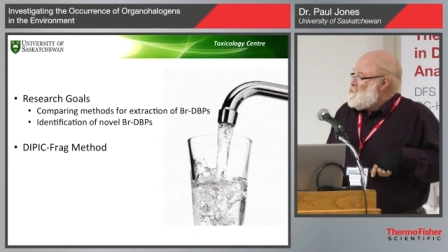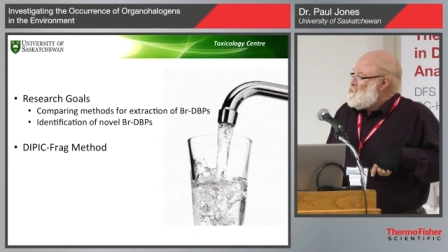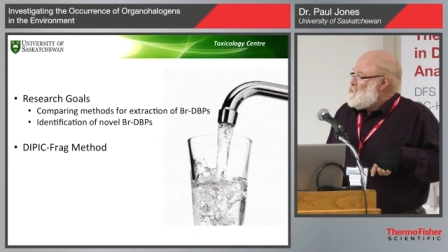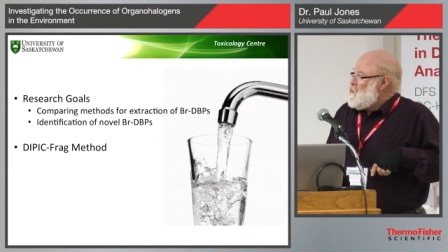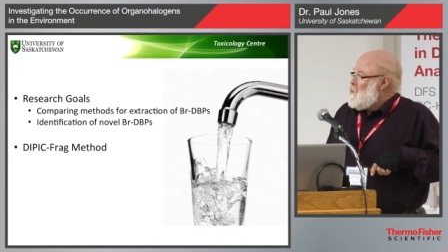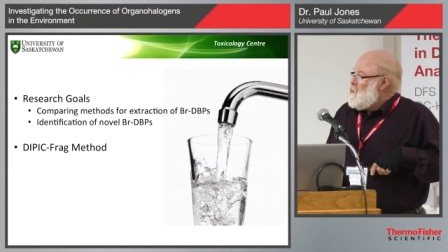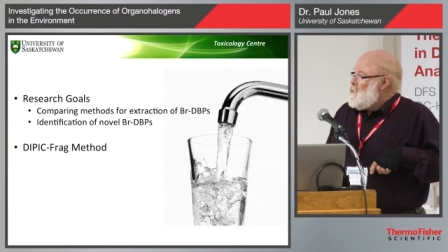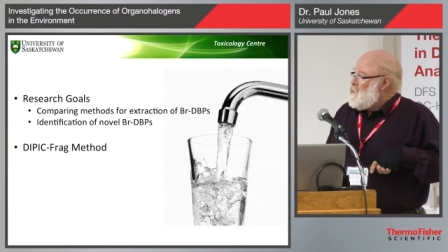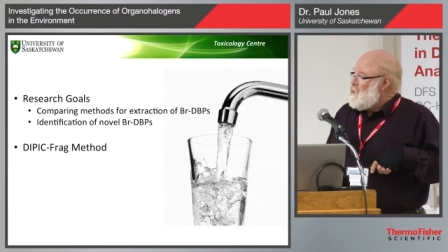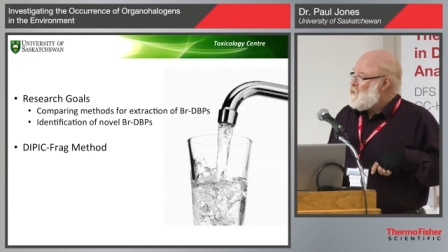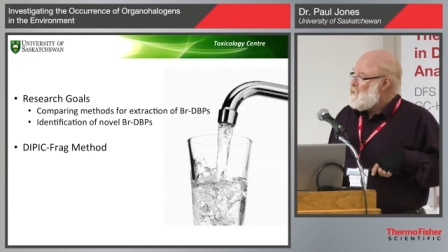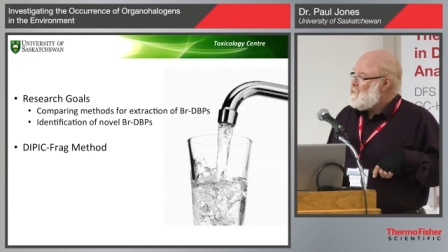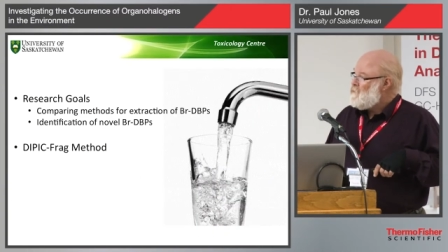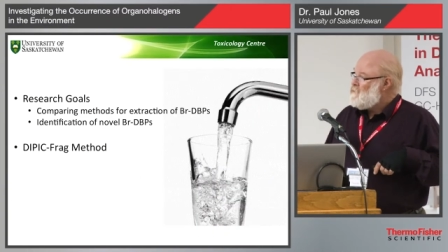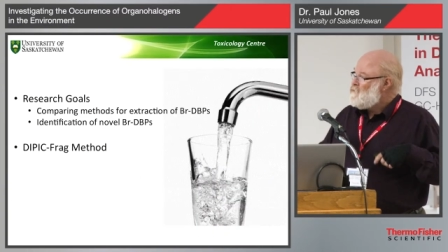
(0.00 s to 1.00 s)
So
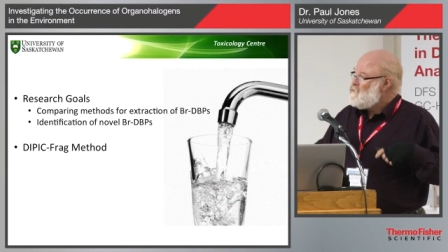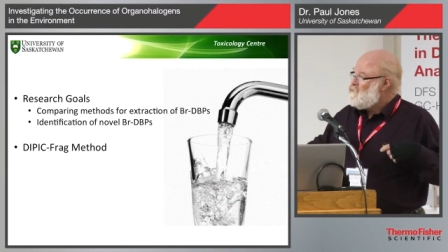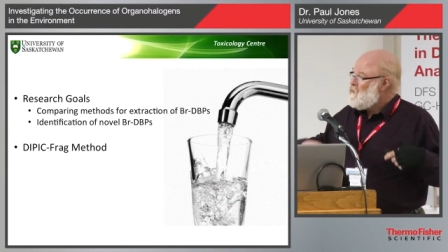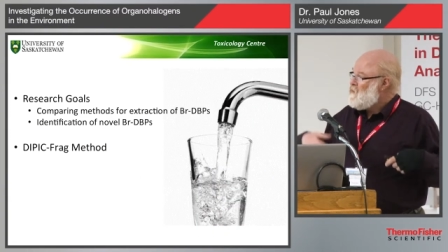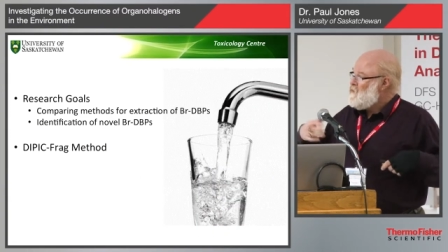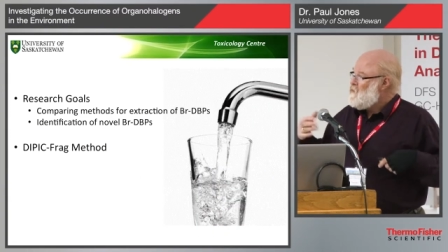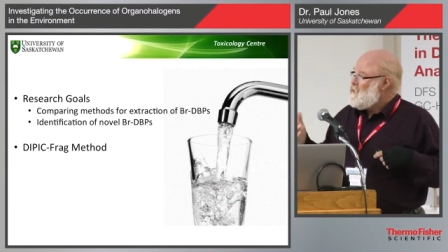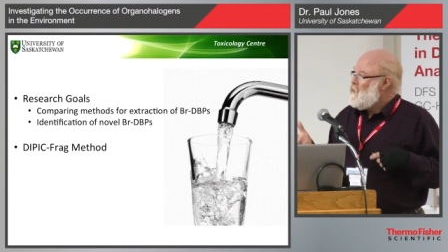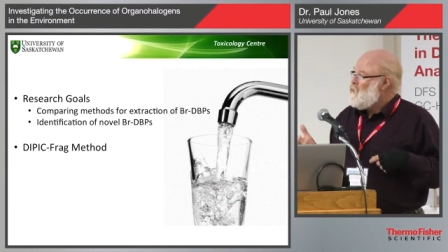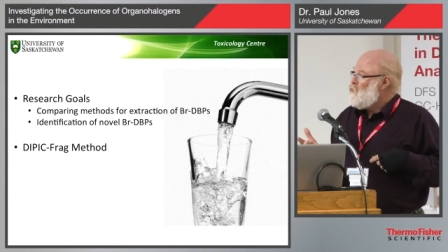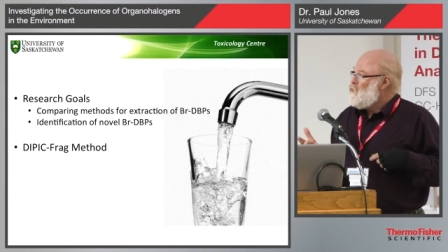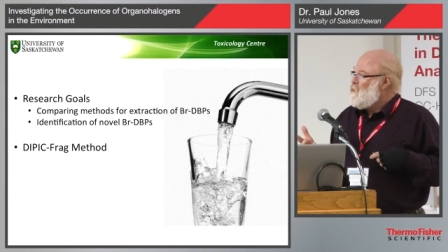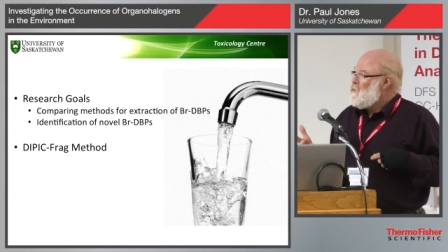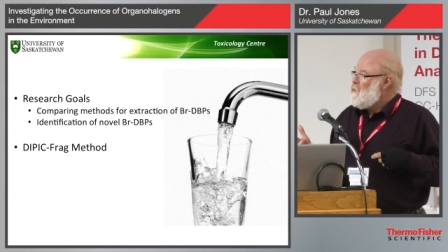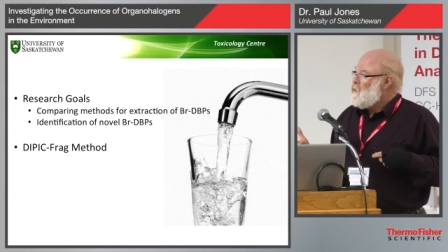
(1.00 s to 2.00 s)
really the
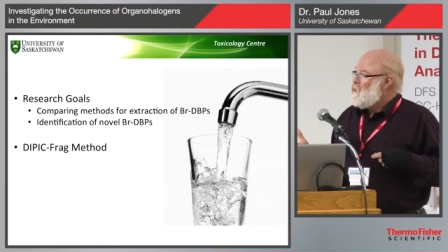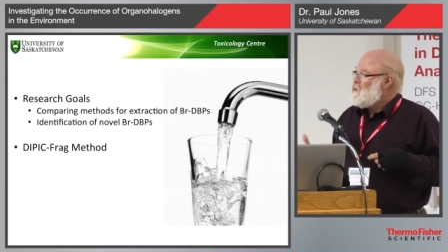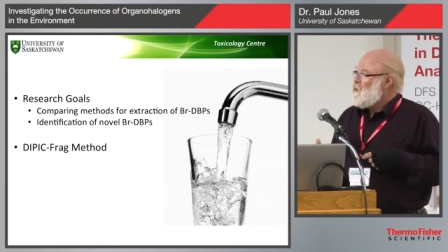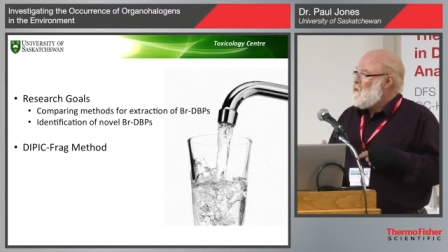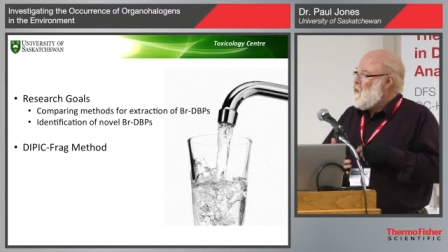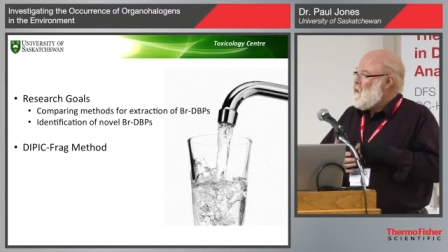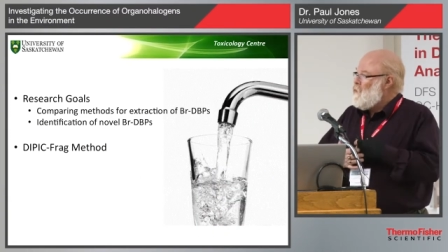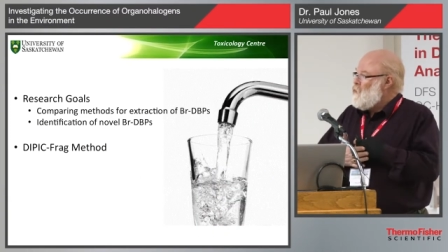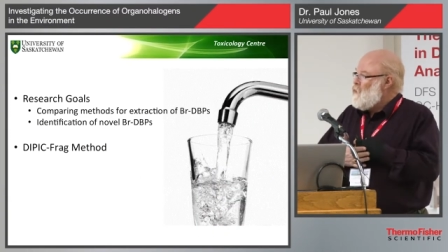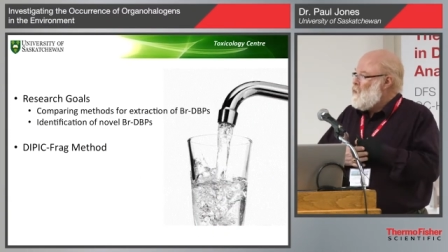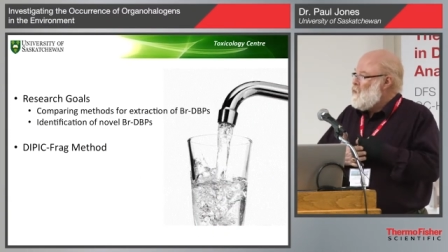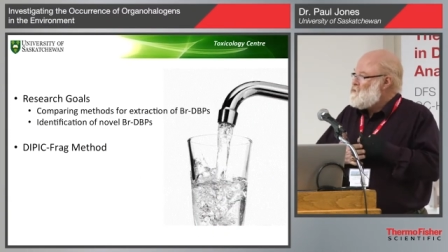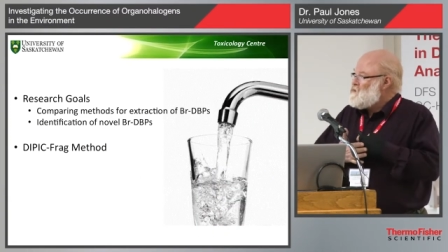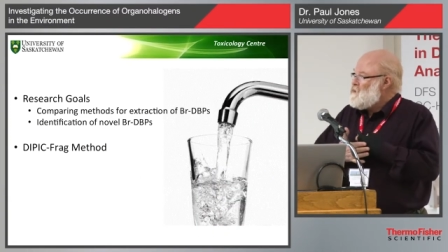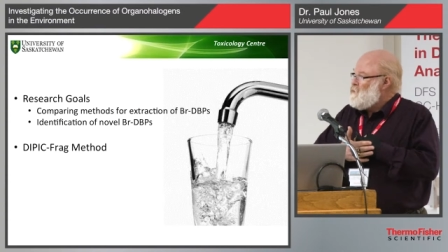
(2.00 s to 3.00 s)
goals we were looking at
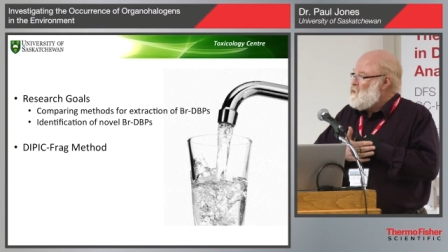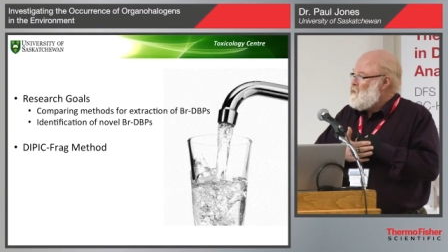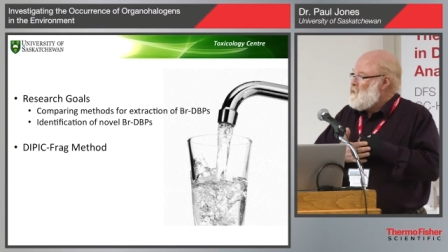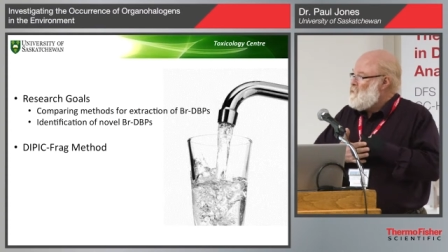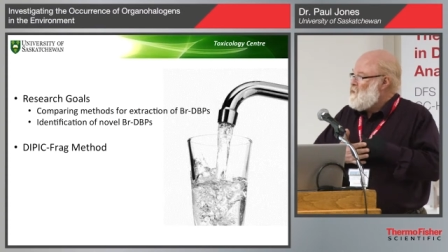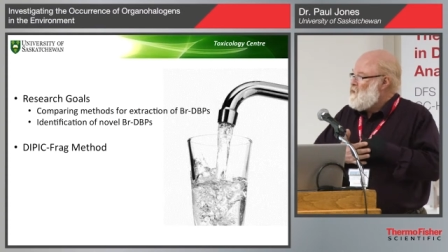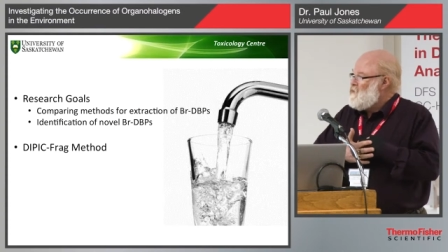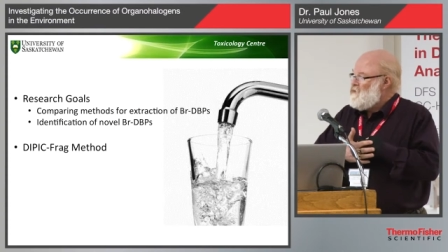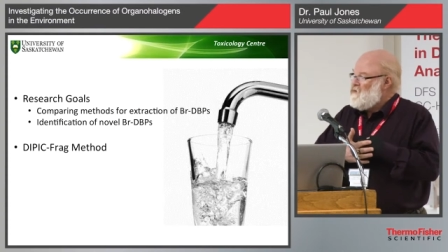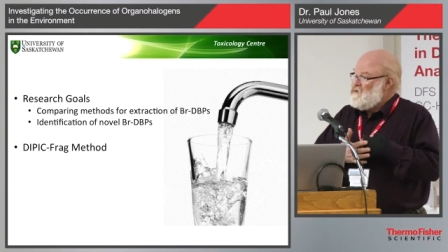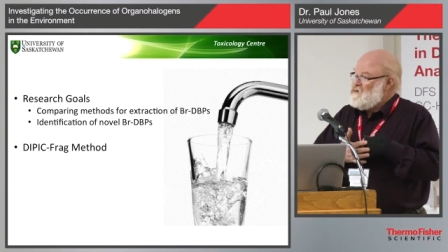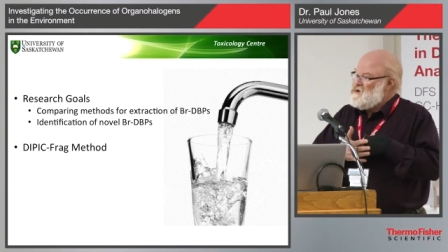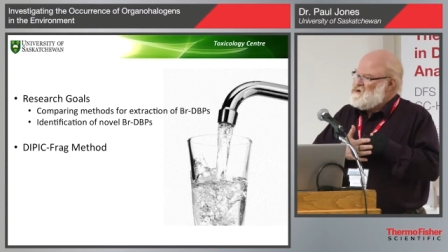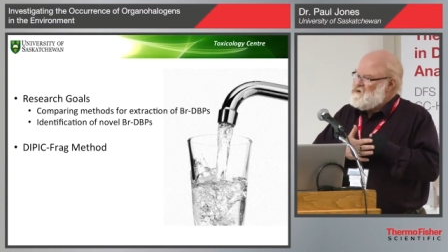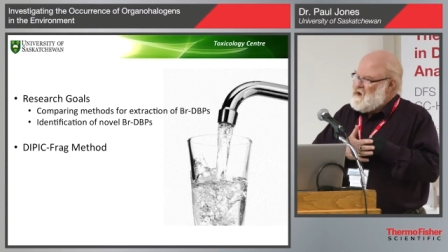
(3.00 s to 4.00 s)
was comparing methods
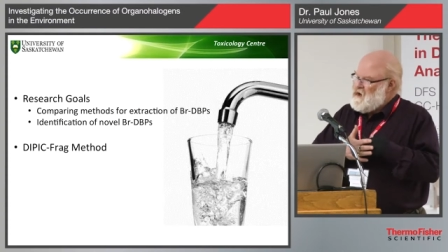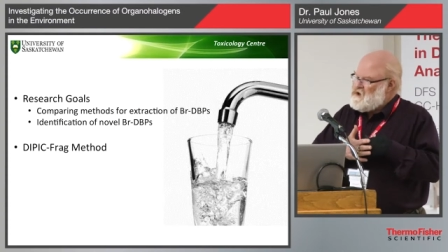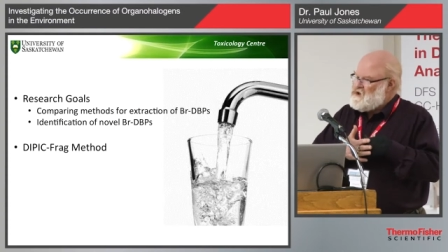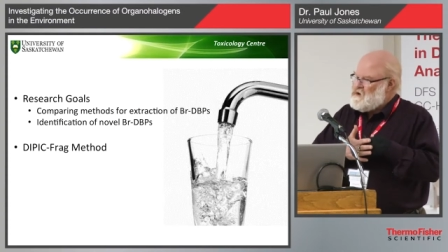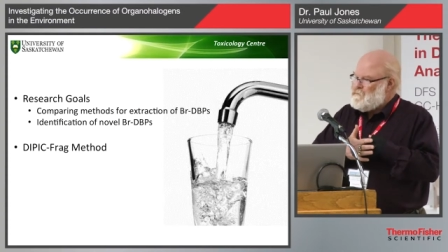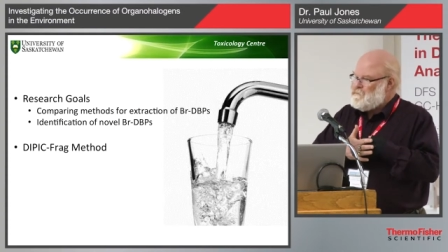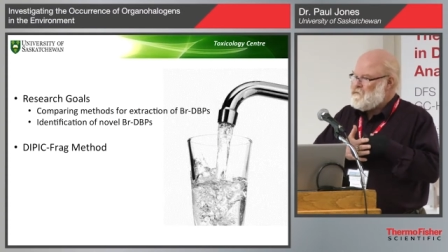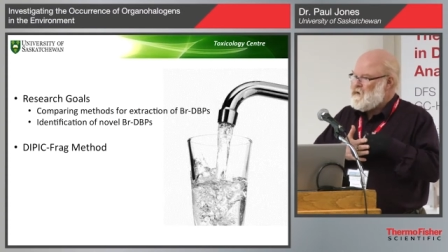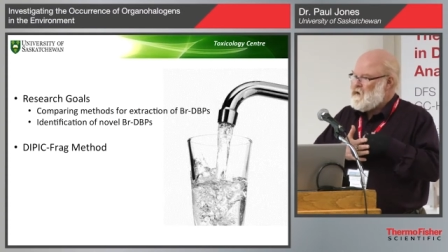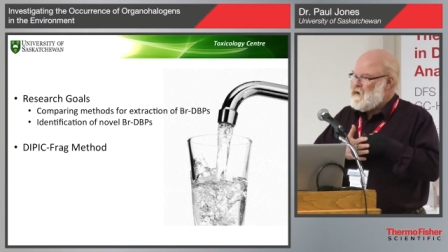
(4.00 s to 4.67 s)
for extraction.